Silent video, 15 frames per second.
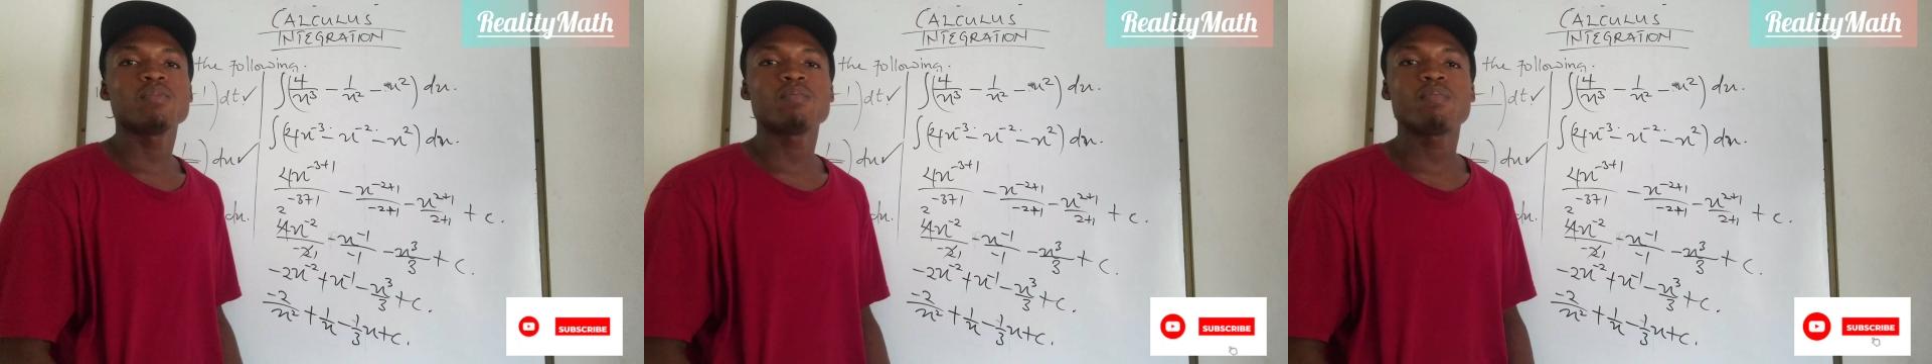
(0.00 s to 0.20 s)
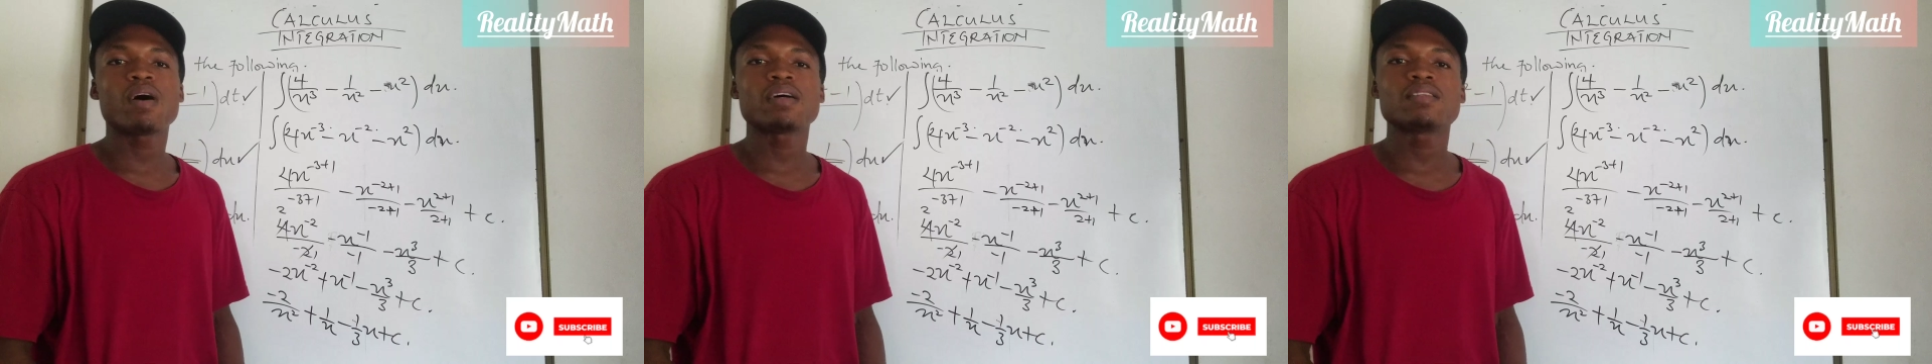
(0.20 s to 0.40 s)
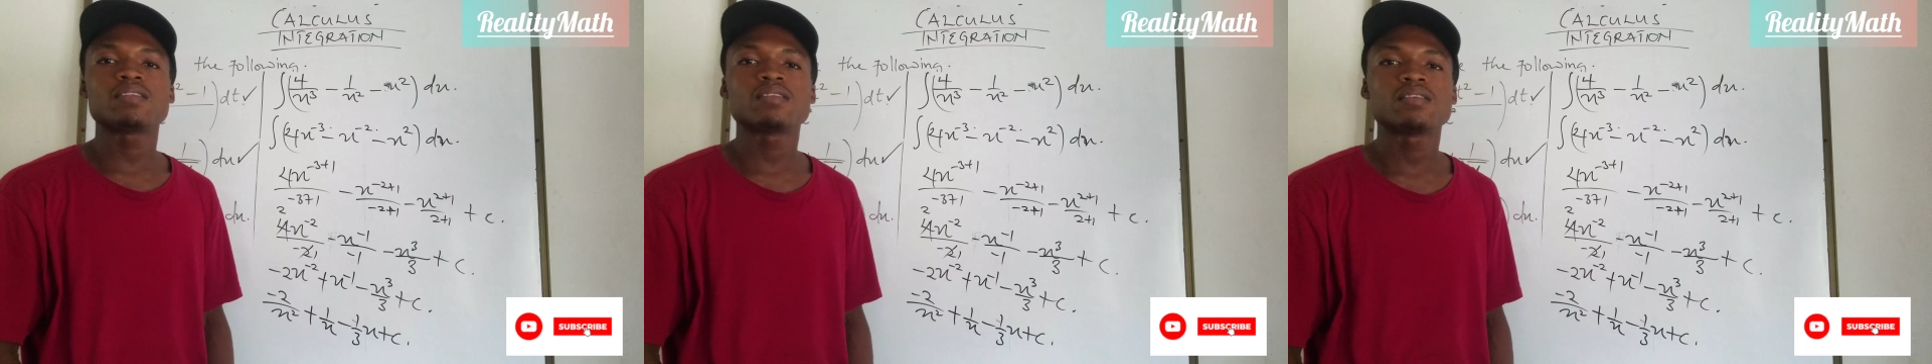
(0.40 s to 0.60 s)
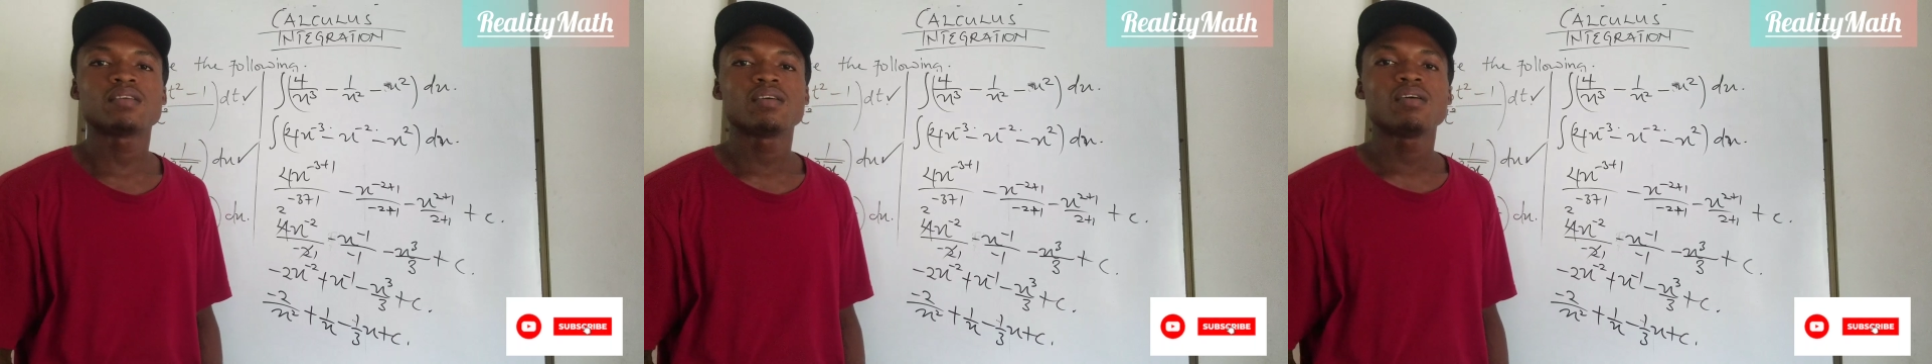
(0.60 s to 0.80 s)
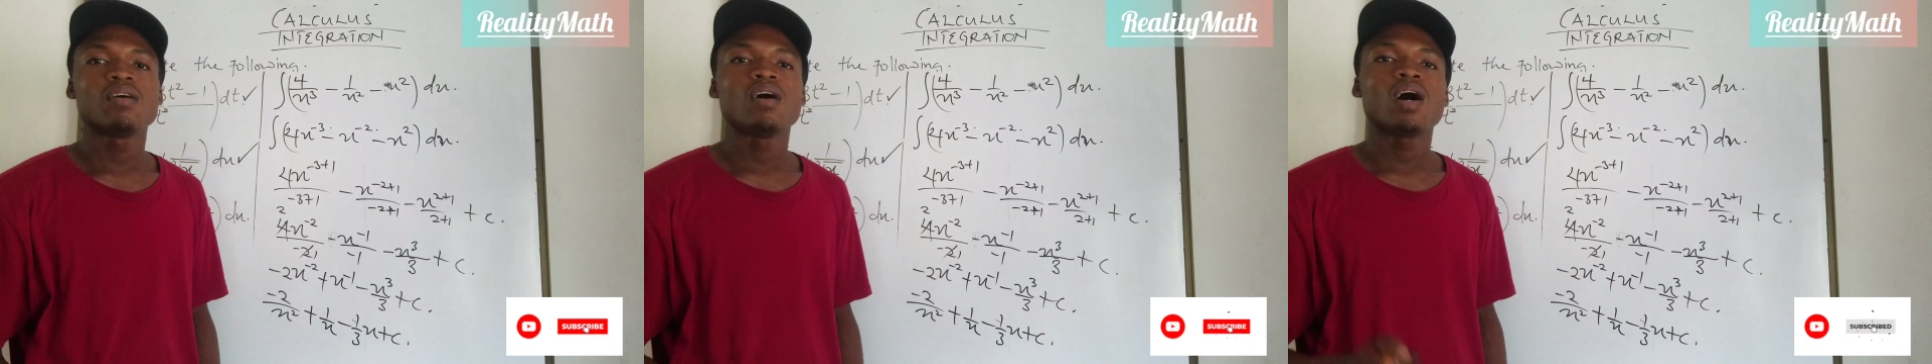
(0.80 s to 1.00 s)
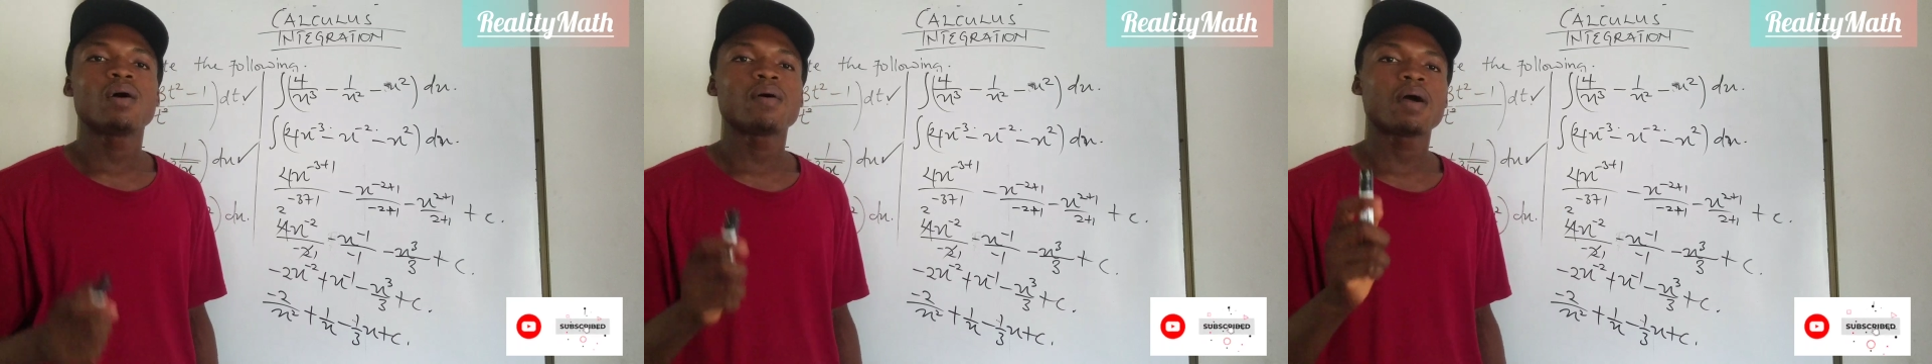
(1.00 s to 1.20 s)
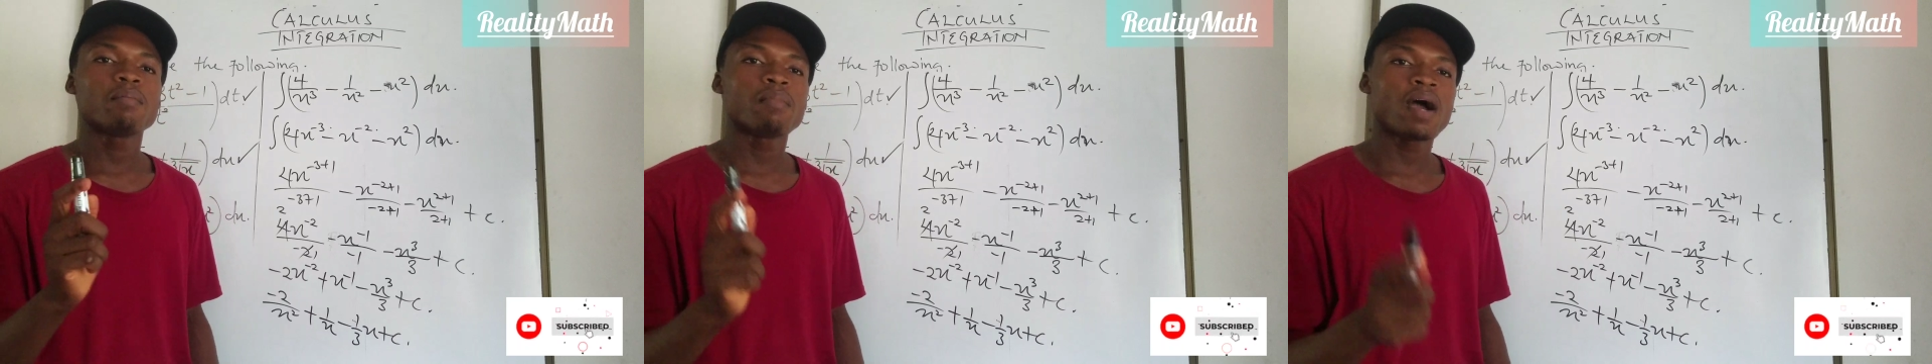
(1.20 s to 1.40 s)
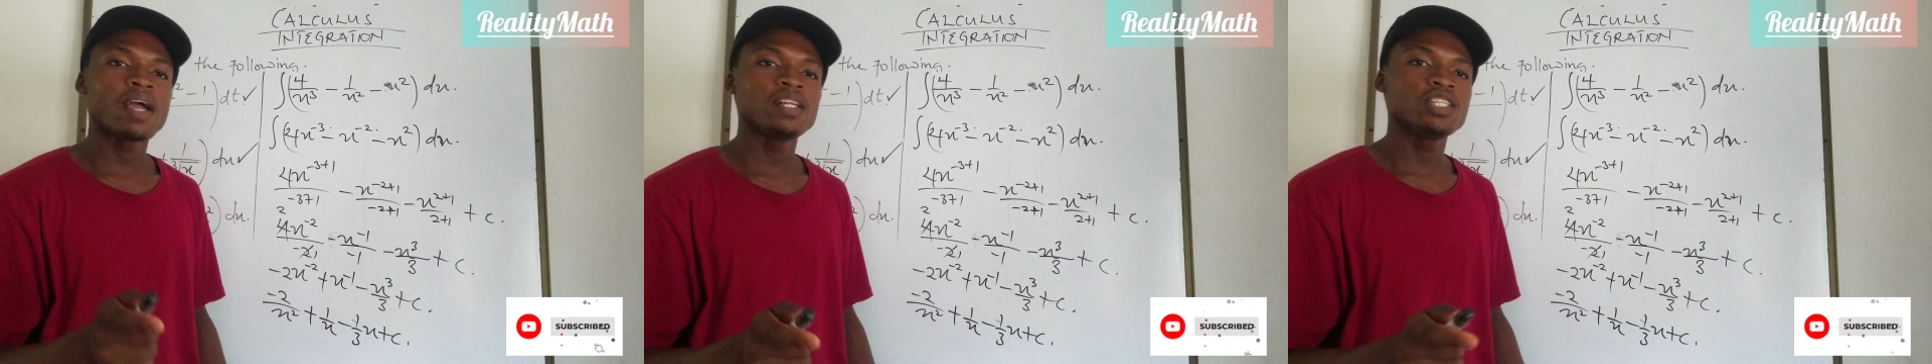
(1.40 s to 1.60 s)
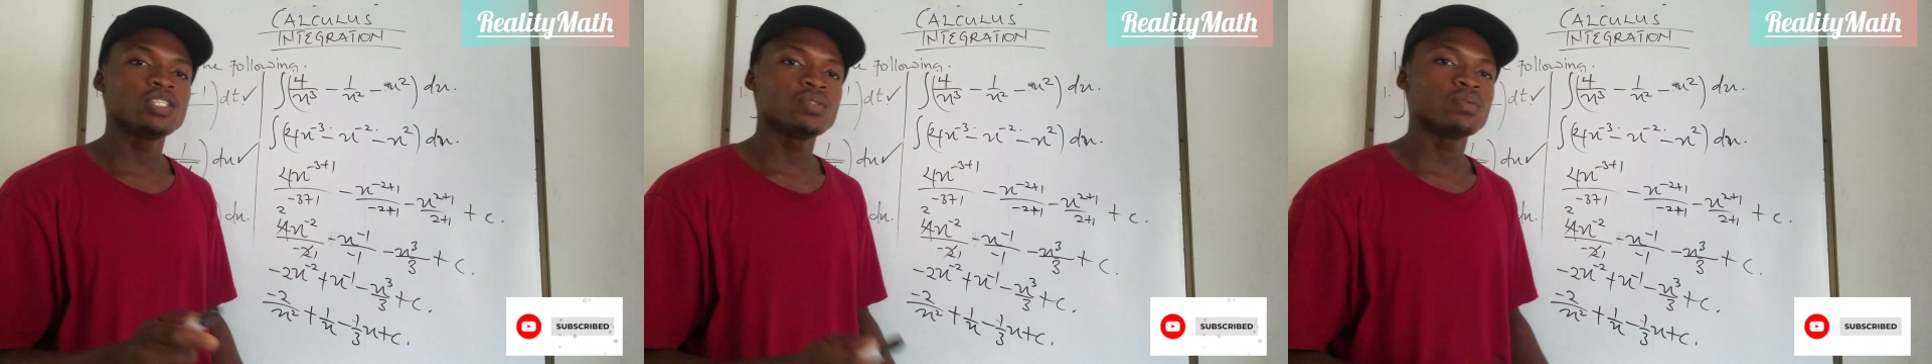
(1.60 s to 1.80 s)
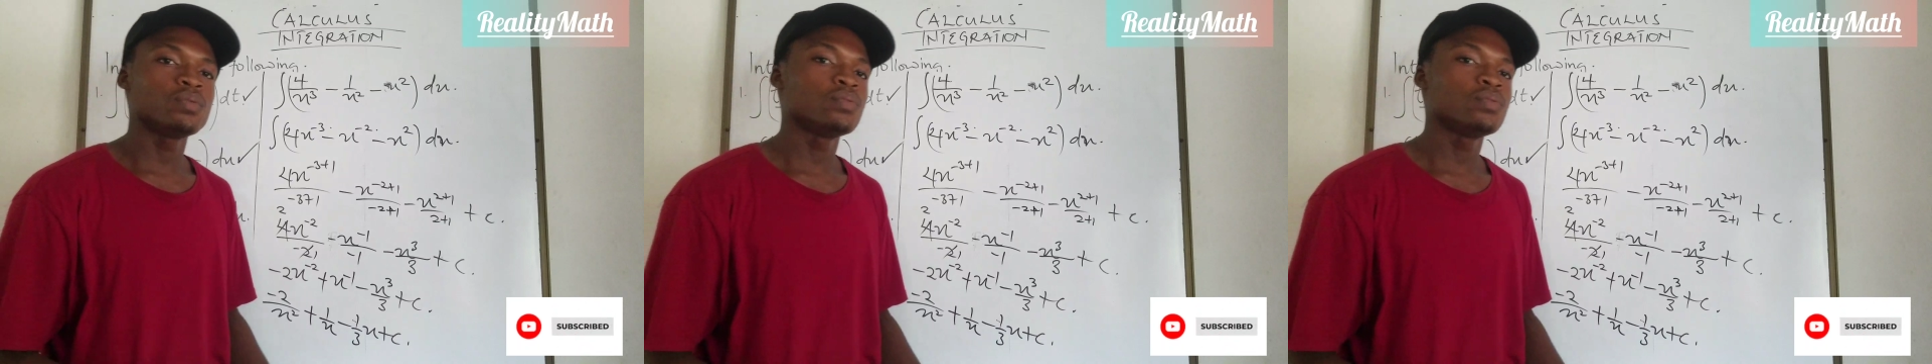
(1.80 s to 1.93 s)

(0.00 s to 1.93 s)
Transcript: part. Alright, mind you,